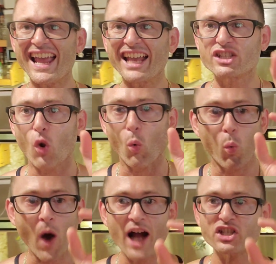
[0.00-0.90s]
It's
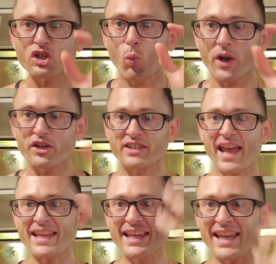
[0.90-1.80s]
watch what you're
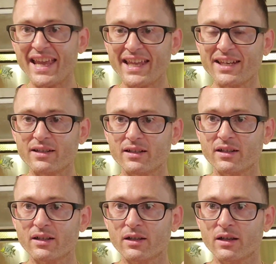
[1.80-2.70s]
taking in
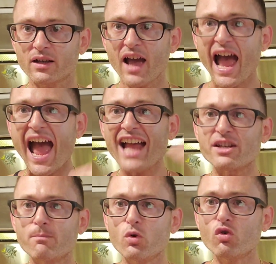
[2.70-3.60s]

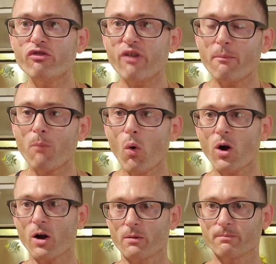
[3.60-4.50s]
and move
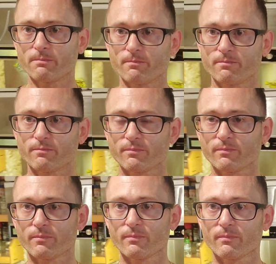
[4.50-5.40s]
more.
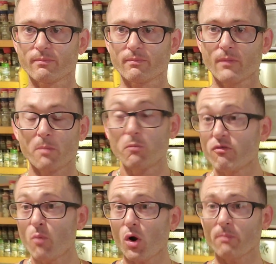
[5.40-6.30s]

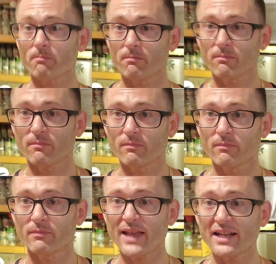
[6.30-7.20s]
Move more.
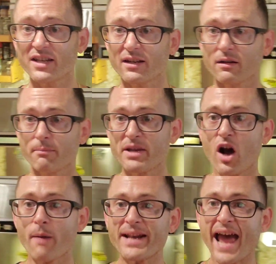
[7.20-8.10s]
That's it.
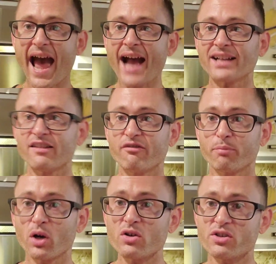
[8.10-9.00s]
Become an
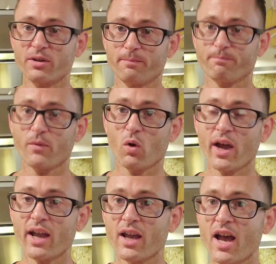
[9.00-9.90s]
active person,
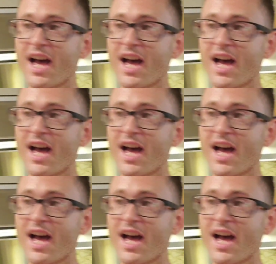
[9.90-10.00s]
okay?